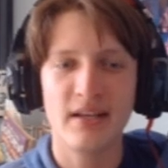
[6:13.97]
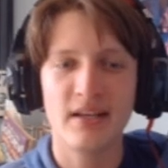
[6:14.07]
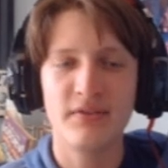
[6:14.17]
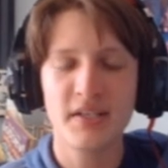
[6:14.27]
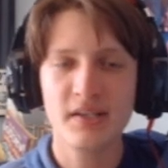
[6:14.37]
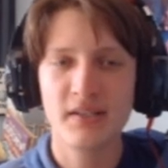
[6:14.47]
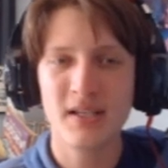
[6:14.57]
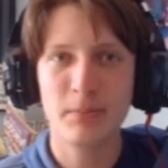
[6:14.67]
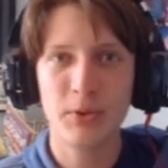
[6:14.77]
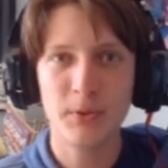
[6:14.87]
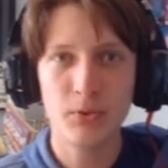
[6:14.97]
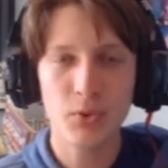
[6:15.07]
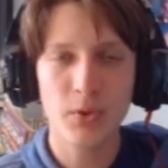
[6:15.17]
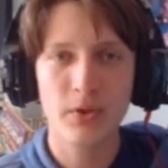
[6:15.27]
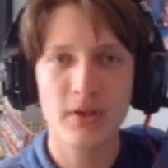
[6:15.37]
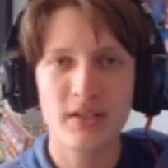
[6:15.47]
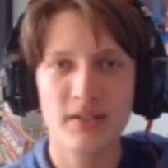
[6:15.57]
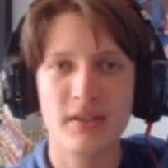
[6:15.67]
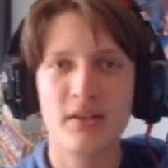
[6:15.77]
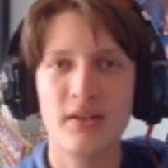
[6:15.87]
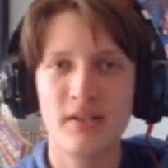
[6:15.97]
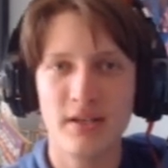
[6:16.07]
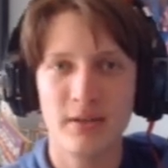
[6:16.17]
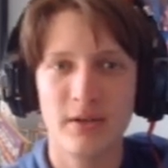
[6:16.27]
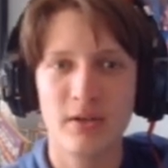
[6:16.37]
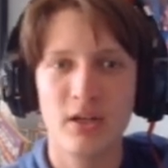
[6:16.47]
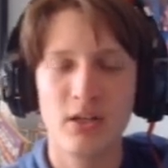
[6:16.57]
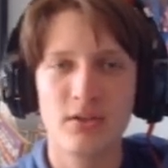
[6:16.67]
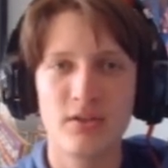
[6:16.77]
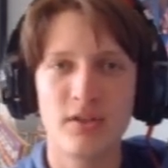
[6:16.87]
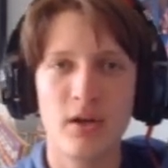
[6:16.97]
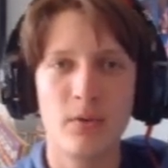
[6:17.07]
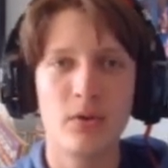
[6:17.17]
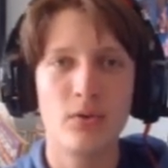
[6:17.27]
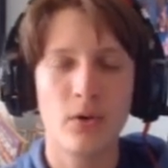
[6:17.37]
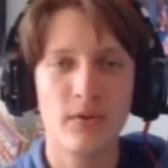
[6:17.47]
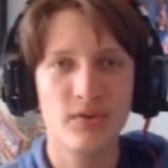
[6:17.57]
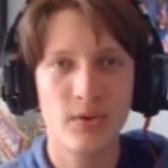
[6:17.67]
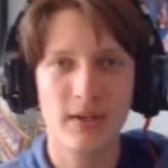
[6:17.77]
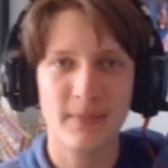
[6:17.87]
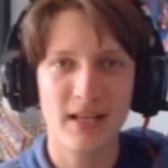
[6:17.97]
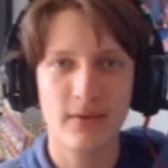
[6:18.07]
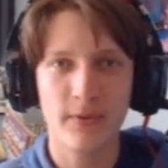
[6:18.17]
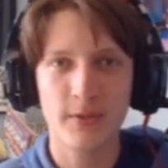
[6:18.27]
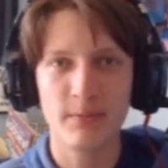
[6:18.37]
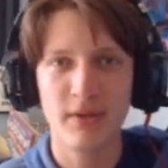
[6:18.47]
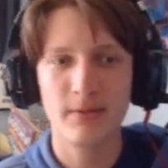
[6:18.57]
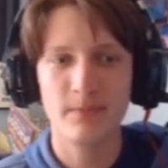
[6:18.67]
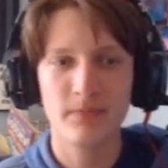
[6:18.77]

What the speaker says: In this example, North is the dealer, so North is going to make the first bid.